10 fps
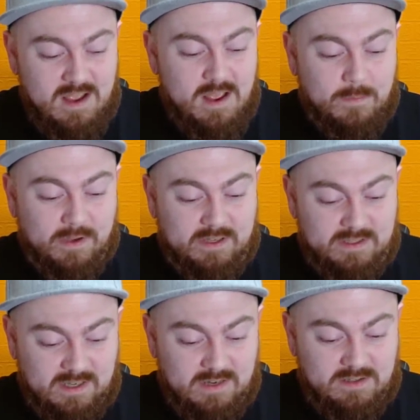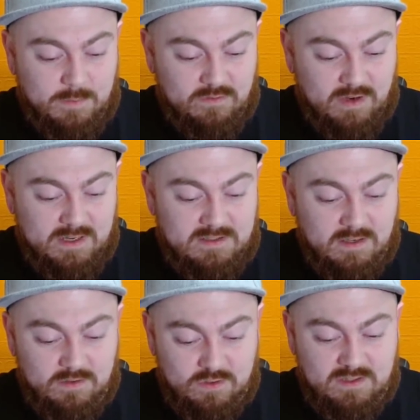but concerns have been raised
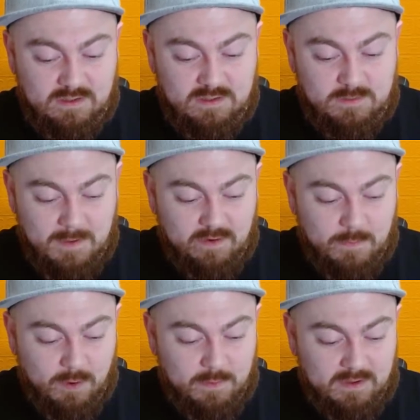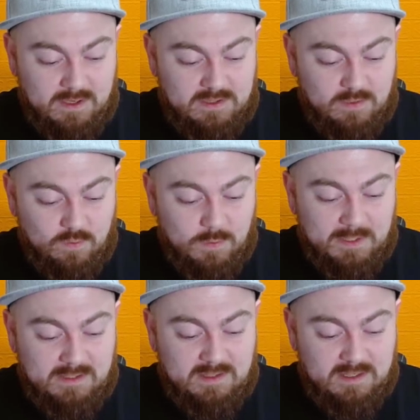that New Zealand's Maori population will
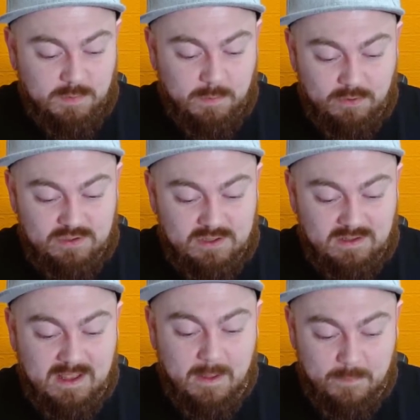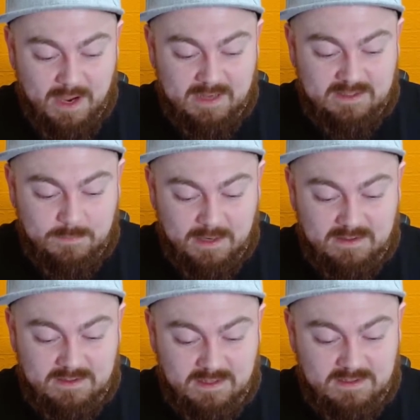be disproportionately impacted by
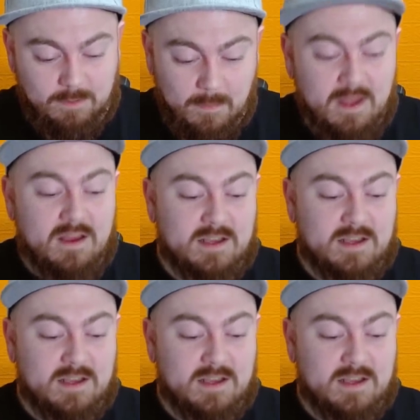the system